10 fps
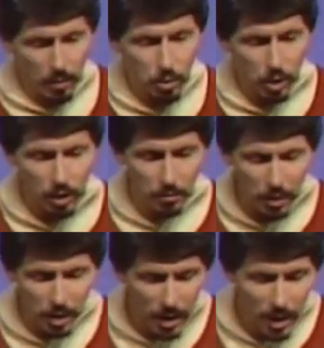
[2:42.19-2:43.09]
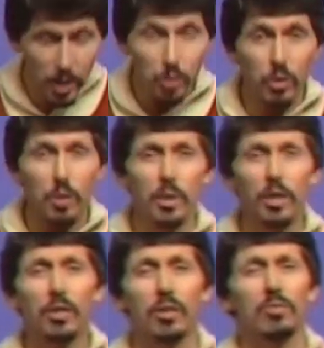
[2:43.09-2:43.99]
It was to lift the glass with the
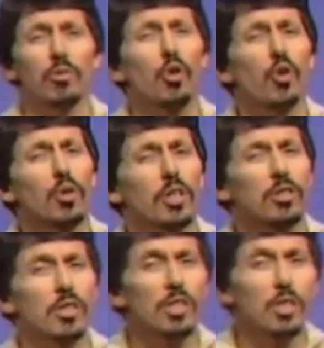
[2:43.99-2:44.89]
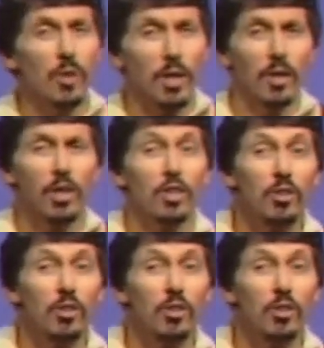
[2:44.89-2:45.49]
balloon. Oh, that's an easy one.